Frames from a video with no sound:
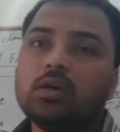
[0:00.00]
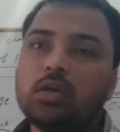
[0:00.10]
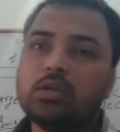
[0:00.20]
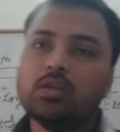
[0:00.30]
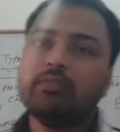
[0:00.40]

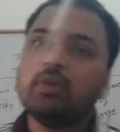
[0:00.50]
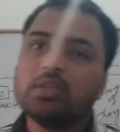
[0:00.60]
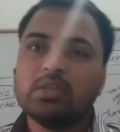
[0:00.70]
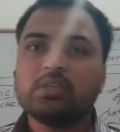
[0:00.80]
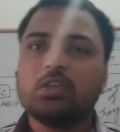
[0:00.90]
in the
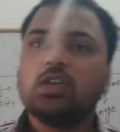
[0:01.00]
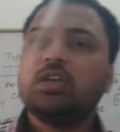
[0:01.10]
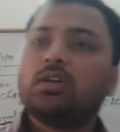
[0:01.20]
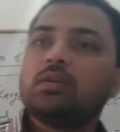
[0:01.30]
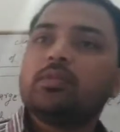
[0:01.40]

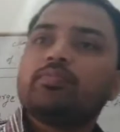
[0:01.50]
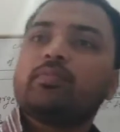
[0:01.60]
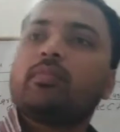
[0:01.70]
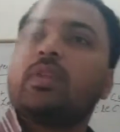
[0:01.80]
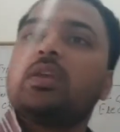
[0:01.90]
further
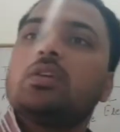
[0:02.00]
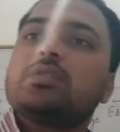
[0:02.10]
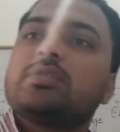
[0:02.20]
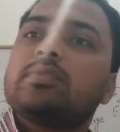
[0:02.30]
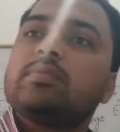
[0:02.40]
yes.